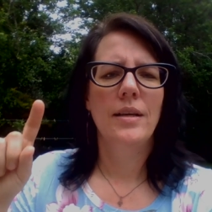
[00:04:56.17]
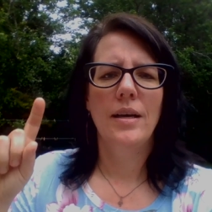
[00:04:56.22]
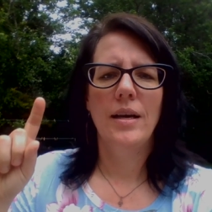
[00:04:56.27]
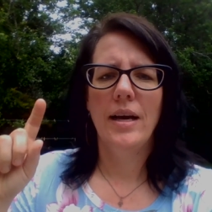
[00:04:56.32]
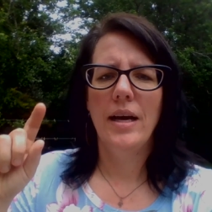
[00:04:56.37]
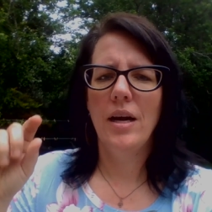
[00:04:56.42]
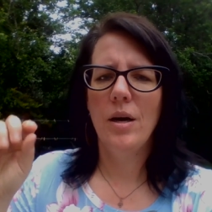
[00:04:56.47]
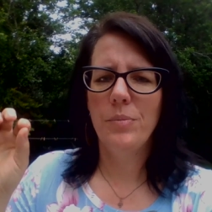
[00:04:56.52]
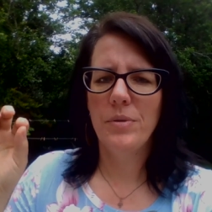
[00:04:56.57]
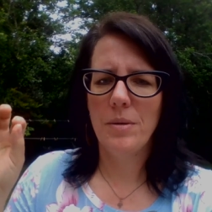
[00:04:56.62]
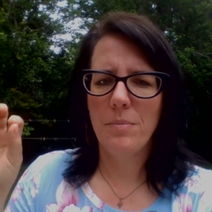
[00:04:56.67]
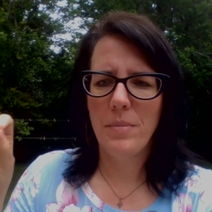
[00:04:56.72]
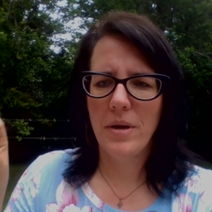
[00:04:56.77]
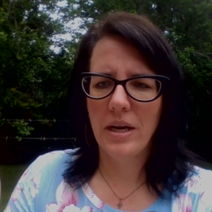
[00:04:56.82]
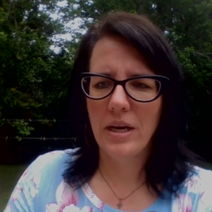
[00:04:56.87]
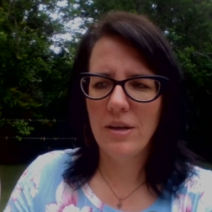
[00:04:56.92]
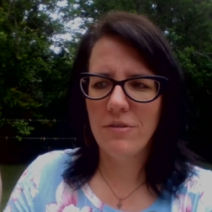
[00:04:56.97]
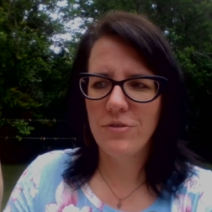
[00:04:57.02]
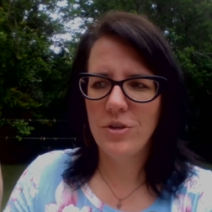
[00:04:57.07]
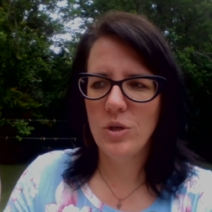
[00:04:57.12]
I hope that
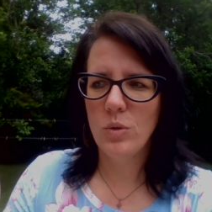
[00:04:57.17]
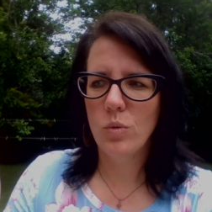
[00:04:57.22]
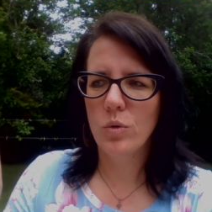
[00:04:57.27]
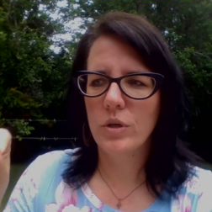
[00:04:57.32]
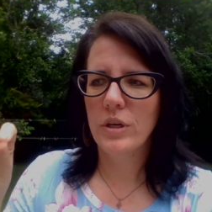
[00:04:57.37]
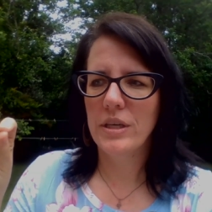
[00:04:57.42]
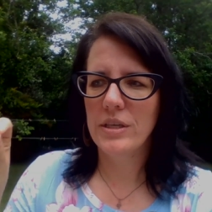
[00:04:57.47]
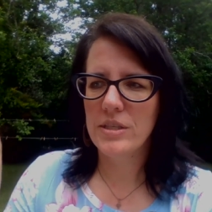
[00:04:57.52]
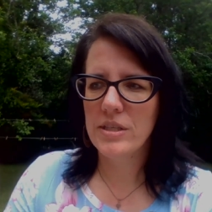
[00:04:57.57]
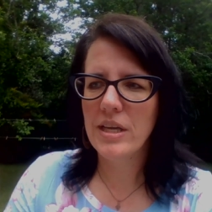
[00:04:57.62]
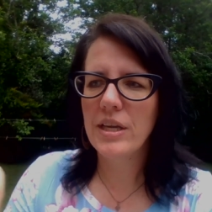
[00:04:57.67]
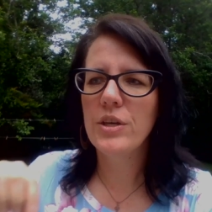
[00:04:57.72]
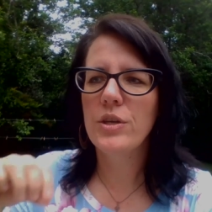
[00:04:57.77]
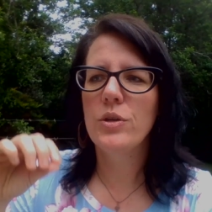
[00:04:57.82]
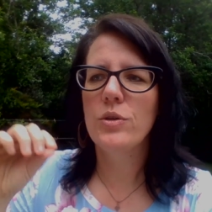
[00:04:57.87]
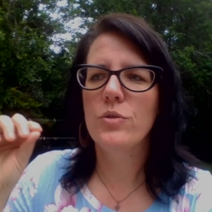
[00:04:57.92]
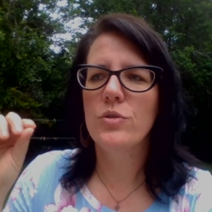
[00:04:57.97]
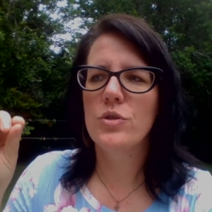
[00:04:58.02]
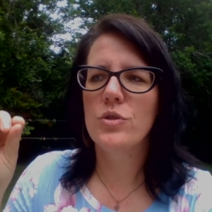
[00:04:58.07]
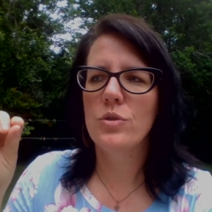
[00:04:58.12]
many of you will
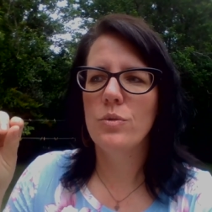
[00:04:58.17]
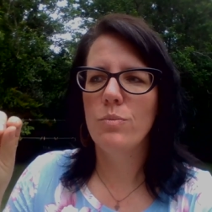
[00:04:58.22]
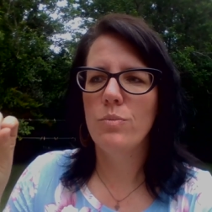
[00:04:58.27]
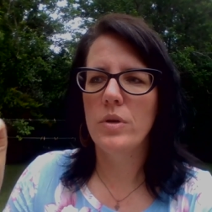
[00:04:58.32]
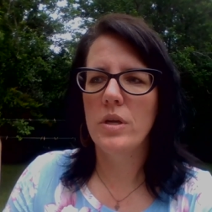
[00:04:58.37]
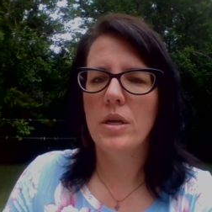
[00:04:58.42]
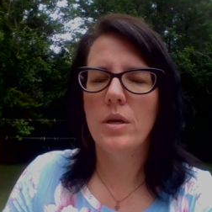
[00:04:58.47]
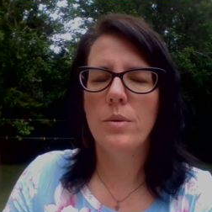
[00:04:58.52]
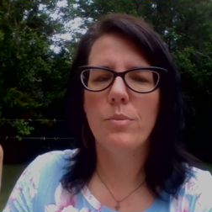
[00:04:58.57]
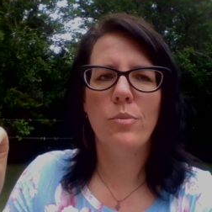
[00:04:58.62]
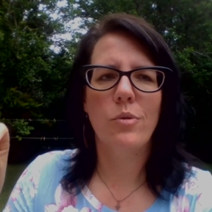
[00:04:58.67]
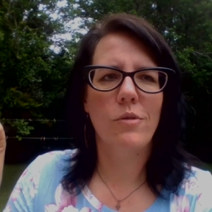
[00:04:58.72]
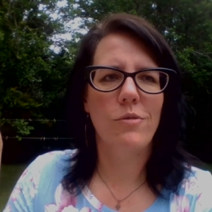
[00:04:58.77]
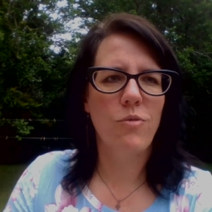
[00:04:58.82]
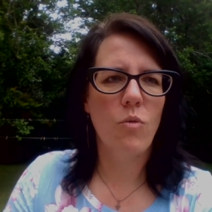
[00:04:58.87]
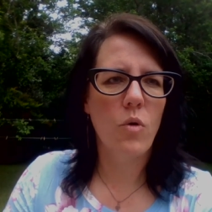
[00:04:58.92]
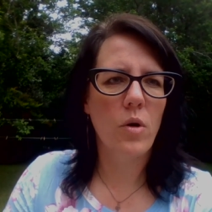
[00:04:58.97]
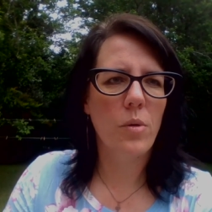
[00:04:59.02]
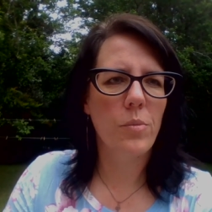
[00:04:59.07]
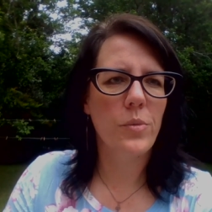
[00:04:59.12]
continue to be
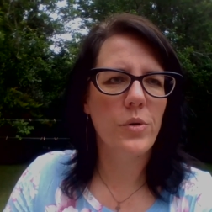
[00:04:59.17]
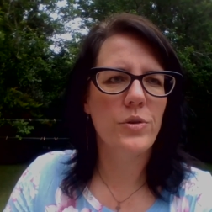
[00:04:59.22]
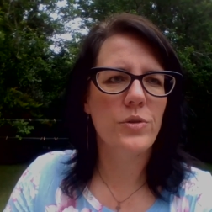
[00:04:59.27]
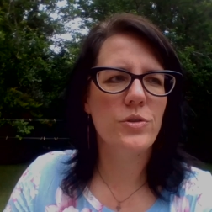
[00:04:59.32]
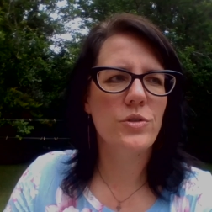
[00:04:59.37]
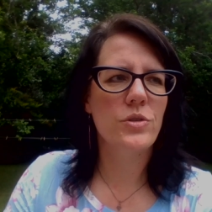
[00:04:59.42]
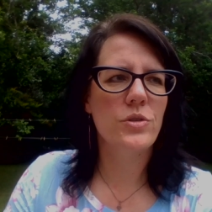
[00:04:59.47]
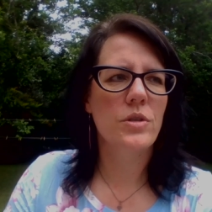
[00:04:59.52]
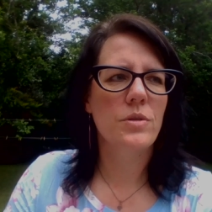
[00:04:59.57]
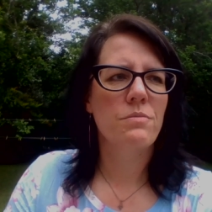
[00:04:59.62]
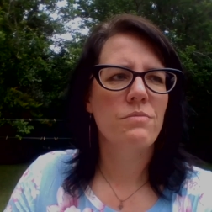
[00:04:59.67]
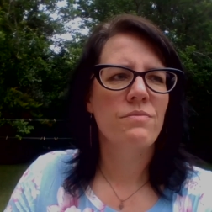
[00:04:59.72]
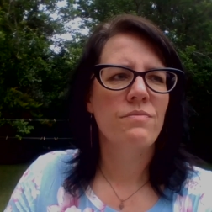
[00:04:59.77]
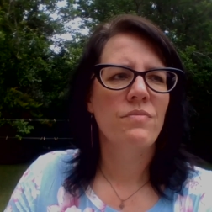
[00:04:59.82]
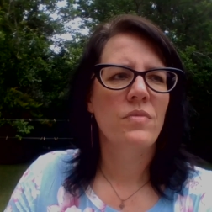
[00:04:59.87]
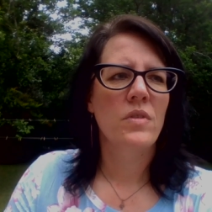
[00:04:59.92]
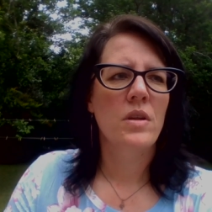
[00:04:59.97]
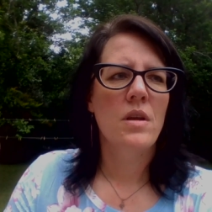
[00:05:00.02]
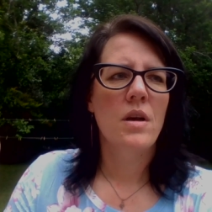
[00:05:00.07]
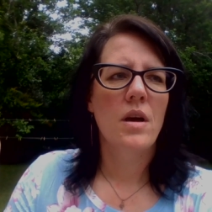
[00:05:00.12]
performers
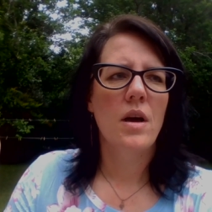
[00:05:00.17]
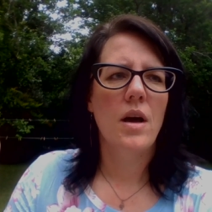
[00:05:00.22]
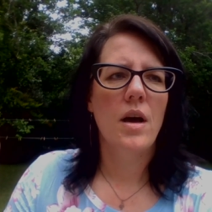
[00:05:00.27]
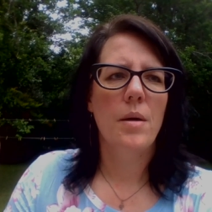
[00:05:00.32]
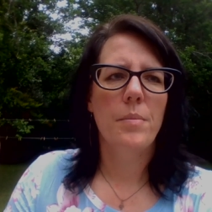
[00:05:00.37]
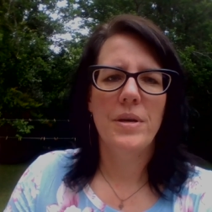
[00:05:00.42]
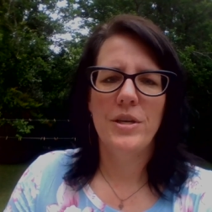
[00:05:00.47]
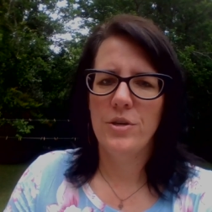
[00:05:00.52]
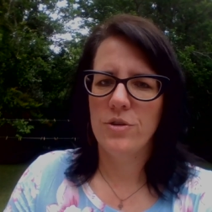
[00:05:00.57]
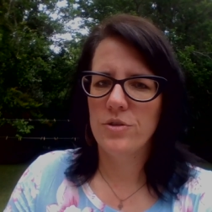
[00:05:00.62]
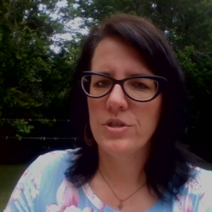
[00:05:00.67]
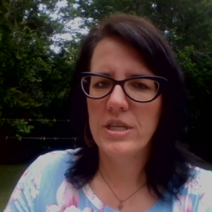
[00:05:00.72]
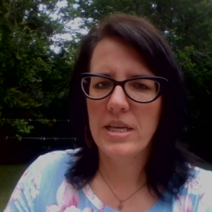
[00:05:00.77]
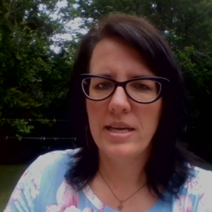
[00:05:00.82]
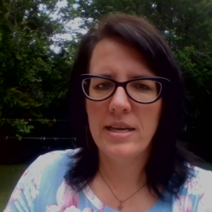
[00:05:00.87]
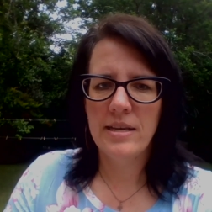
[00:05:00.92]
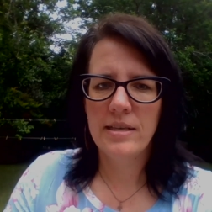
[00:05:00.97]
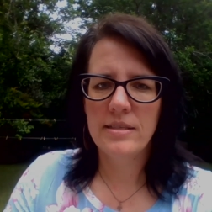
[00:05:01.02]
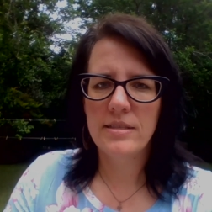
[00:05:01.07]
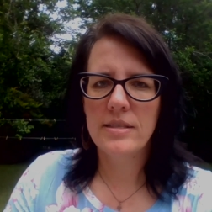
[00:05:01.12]
in your
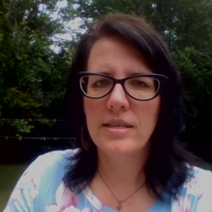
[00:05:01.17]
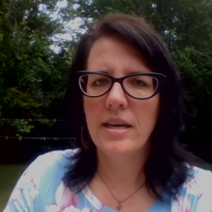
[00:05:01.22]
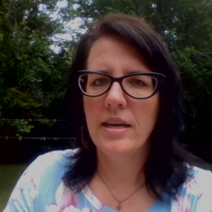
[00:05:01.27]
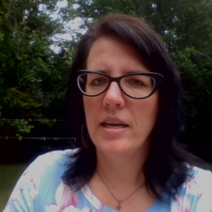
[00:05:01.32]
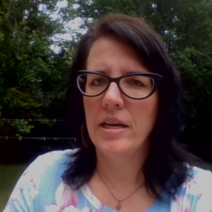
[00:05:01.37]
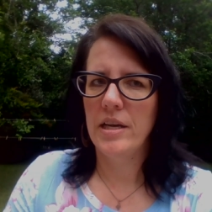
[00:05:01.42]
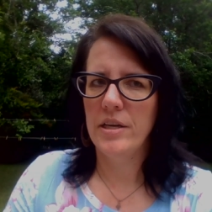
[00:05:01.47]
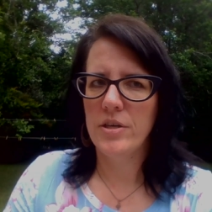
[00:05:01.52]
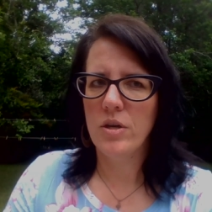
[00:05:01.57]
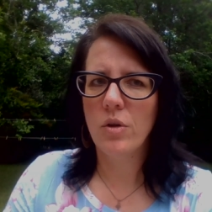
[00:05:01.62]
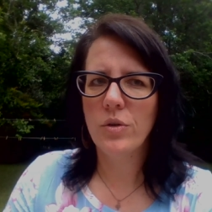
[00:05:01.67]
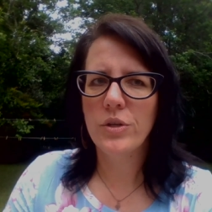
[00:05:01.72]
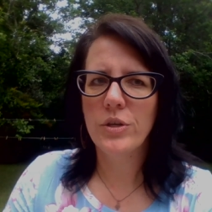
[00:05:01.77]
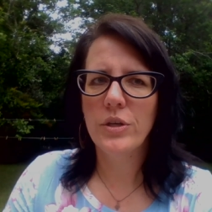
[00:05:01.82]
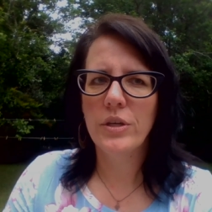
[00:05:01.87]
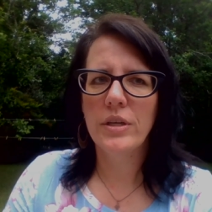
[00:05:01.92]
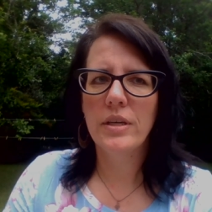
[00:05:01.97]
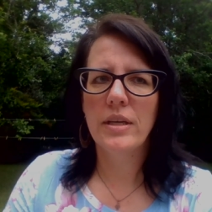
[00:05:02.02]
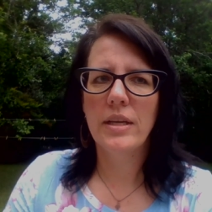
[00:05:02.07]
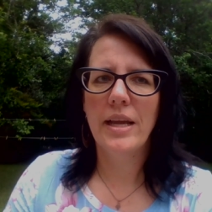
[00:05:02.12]
teens and in
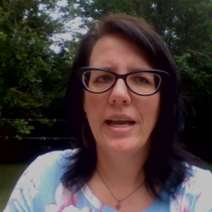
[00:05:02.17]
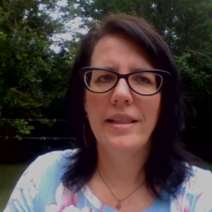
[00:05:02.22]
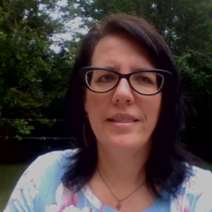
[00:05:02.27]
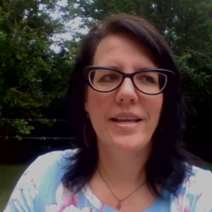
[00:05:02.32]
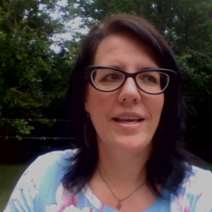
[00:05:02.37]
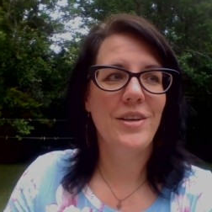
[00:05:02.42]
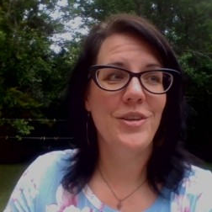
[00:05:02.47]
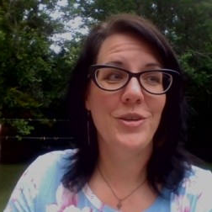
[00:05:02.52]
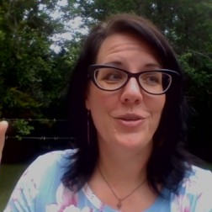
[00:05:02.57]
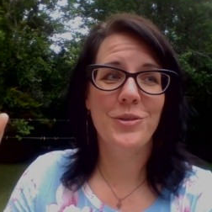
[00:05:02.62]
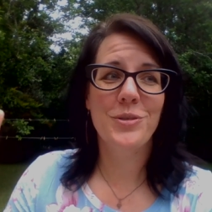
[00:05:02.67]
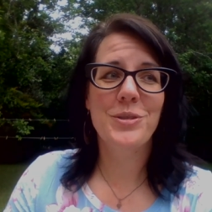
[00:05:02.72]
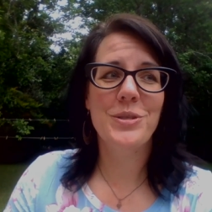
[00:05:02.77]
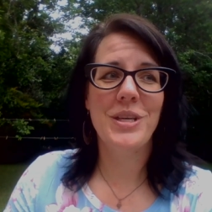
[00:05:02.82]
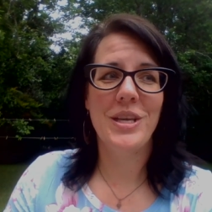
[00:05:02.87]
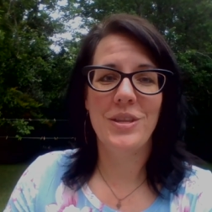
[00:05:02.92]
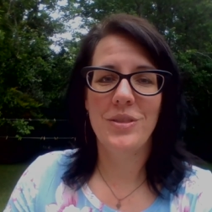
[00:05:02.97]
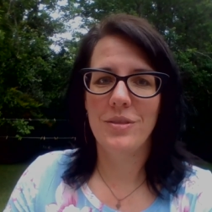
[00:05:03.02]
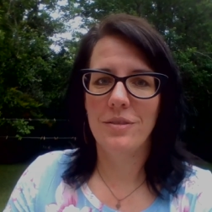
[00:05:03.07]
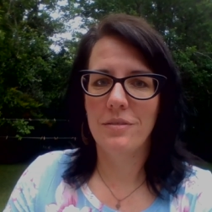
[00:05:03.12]
adulthood, and then you'll
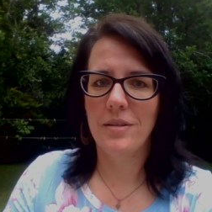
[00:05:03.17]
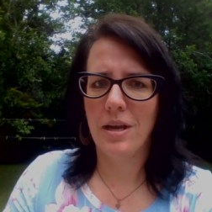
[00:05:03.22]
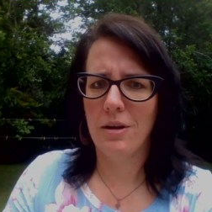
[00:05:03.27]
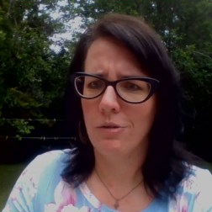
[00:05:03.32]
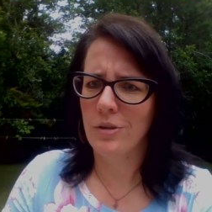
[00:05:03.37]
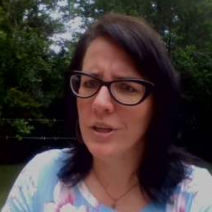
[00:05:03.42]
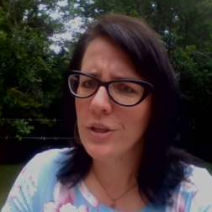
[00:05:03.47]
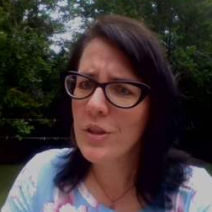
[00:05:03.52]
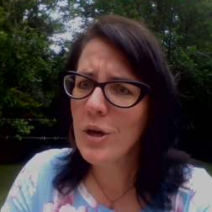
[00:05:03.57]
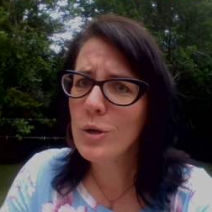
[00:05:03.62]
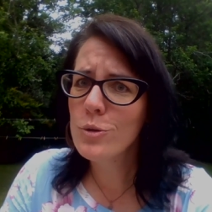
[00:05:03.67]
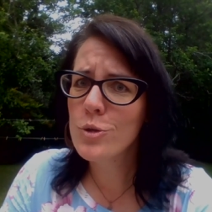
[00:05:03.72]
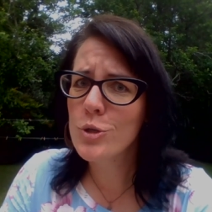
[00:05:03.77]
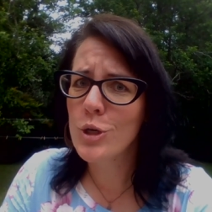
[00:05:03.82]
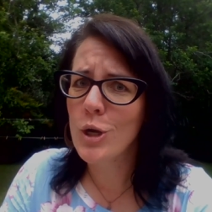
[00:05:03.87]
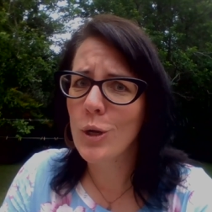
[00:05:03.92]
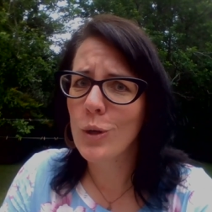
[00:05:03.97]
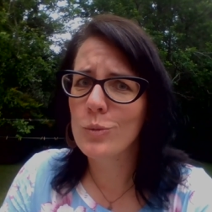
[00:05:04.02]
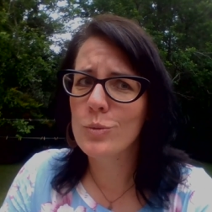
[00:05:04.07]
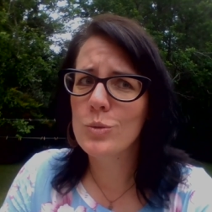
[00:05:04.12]
see not only those
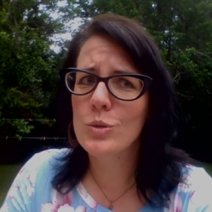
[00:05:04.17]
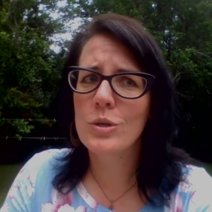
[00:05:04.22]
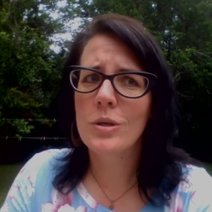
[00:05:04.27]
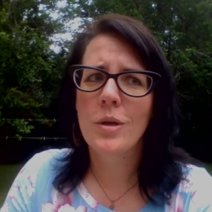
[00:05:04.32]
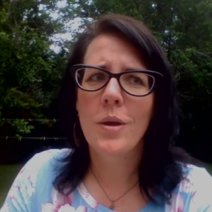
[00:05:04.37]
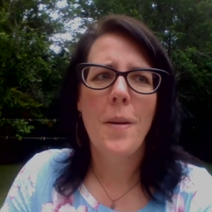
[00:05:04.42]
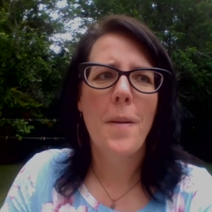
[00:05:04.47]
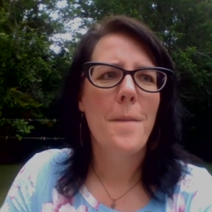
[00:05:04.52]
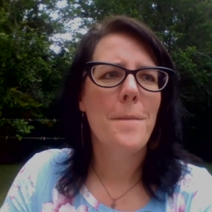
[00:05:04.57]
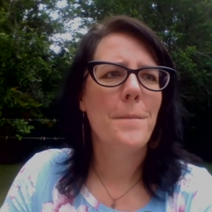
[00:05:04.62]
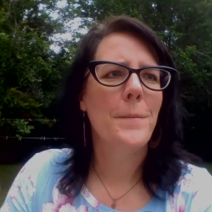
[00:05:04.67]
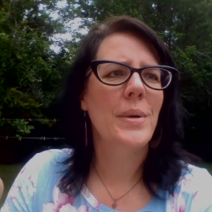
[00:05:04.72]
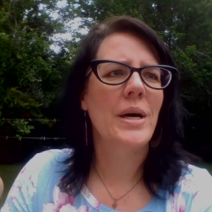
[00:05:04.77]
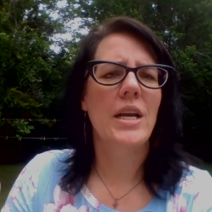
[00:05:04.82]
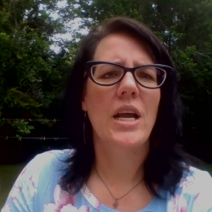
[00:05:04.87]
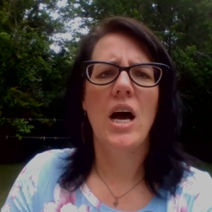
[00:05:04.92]
shows, but